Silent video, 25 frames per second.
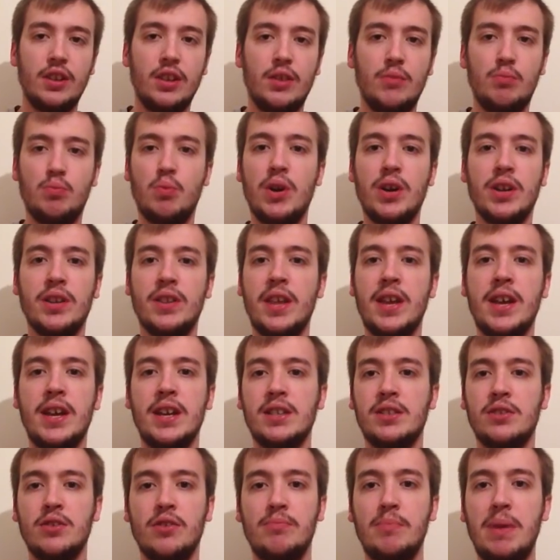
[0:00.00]
one of their
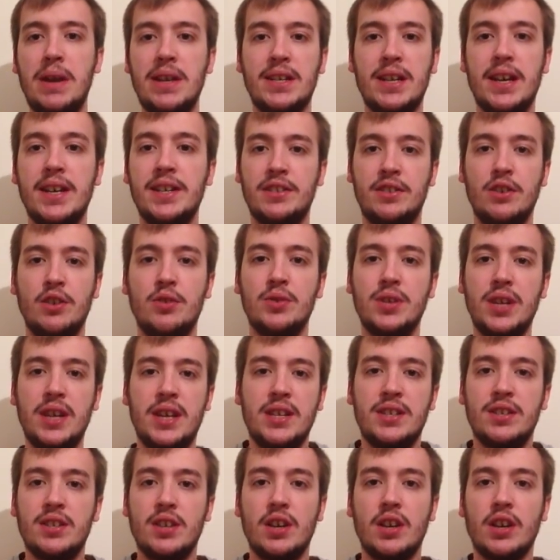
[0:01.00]
sort of main taste notes
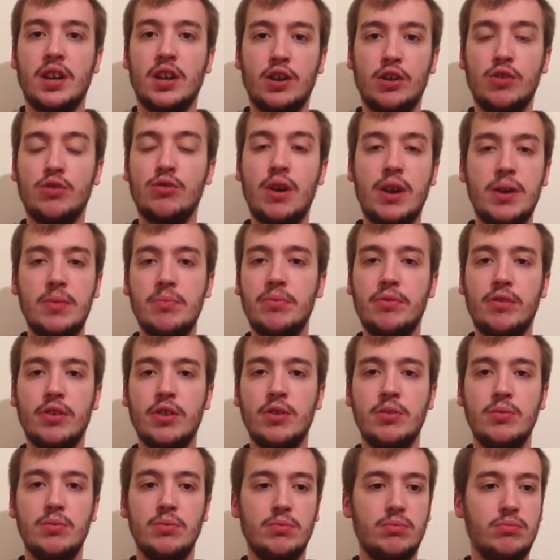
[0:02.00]
is a
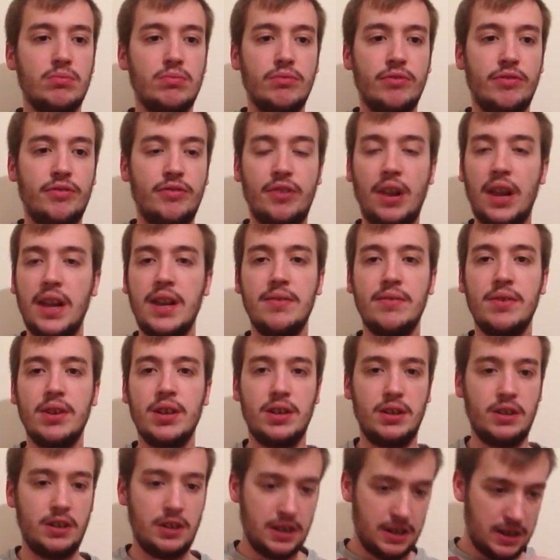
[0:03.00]
grapefruit
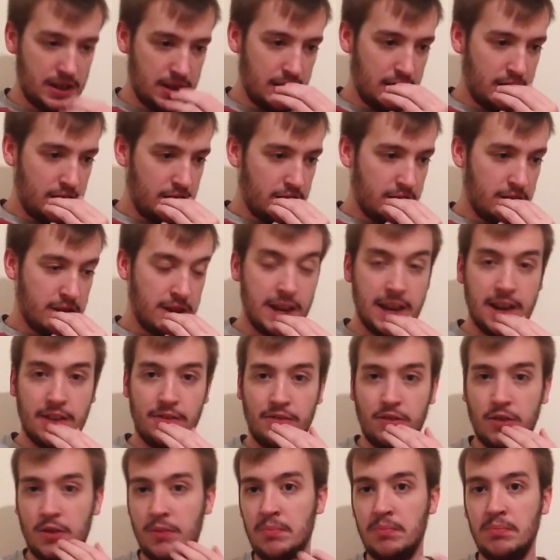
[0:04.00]
flavour you
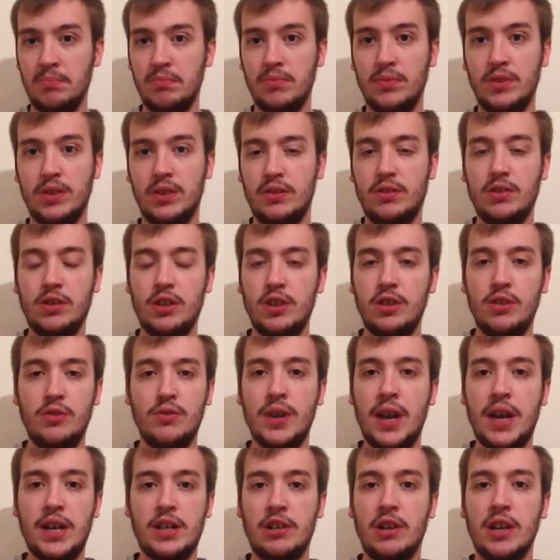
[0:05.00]

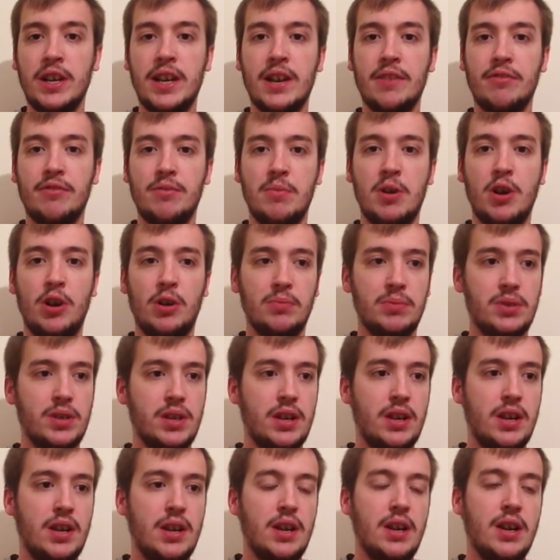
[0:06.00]
naturally get from hops.
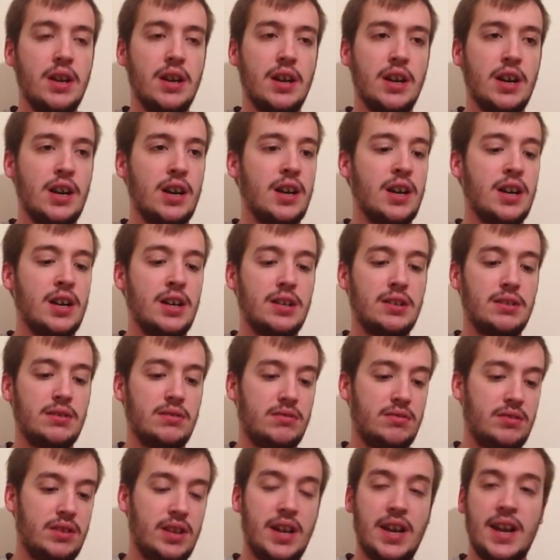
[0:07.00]

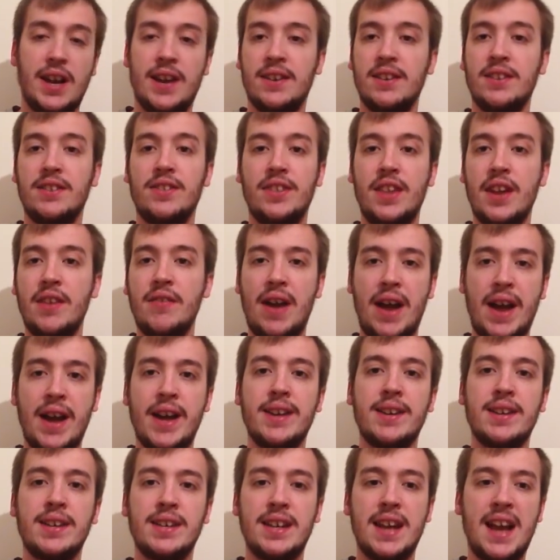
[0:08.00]
And they've
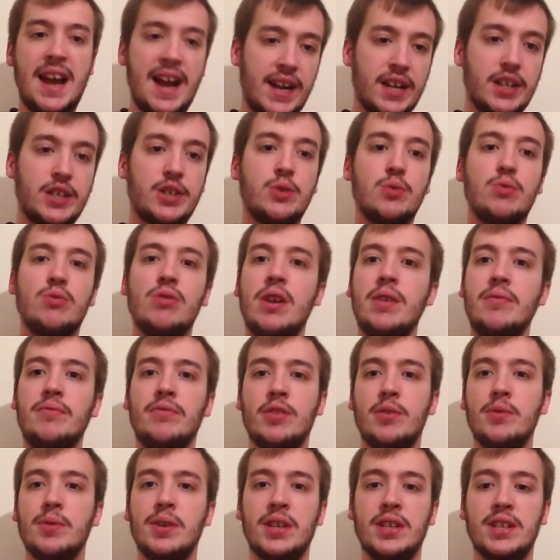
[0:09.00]
added actual
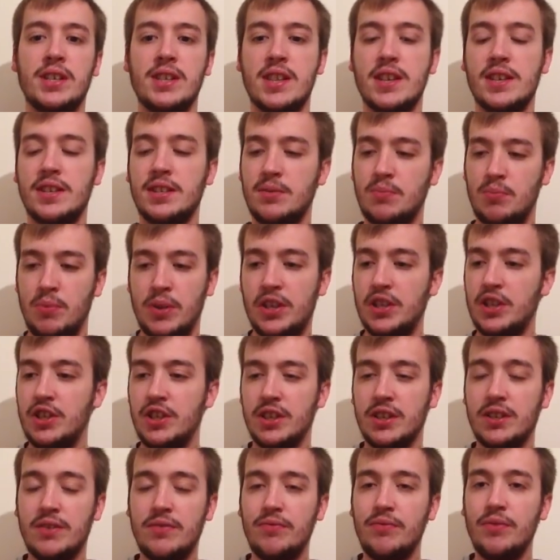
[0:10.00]
grapefruit into this, which
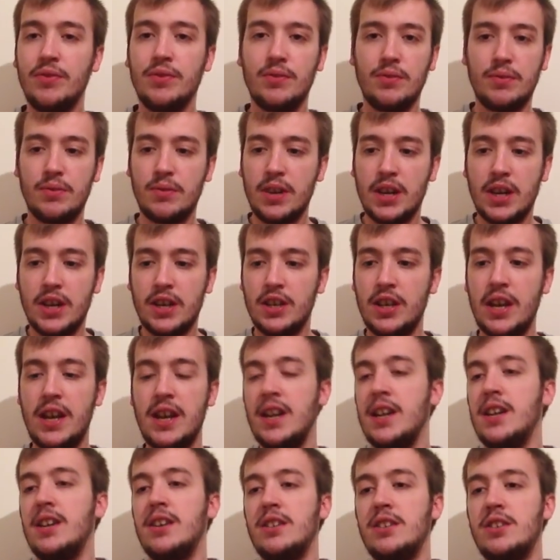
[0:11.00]
just,
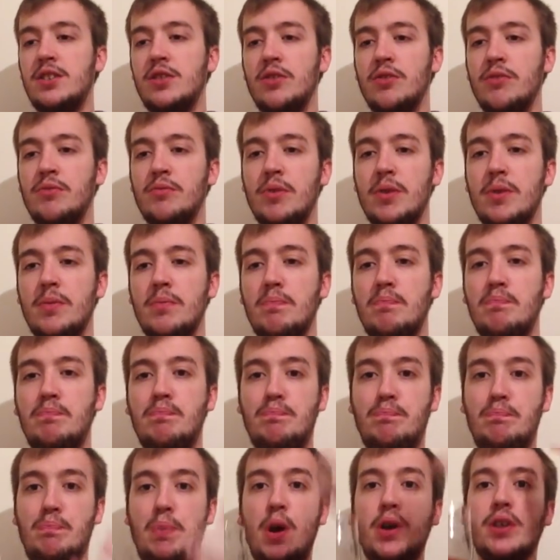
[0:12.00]
it sort of
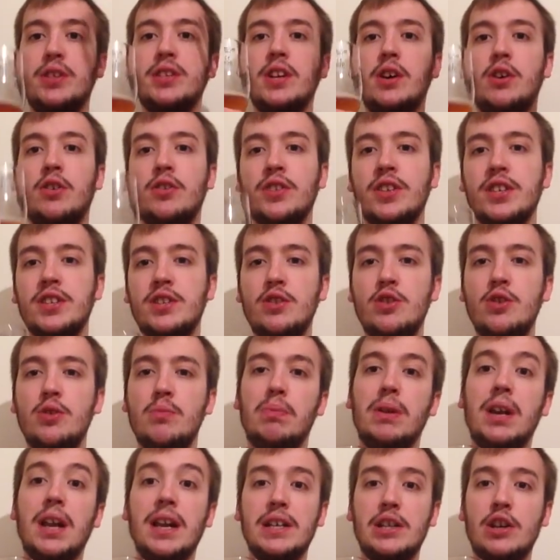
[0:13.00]
puts it on this new
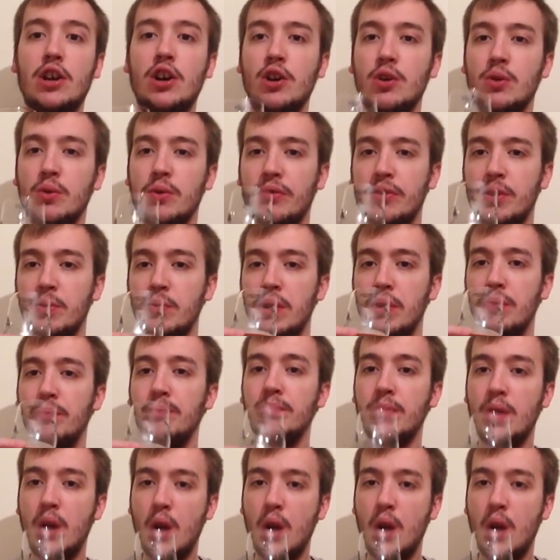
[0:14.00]
plateau, if you will.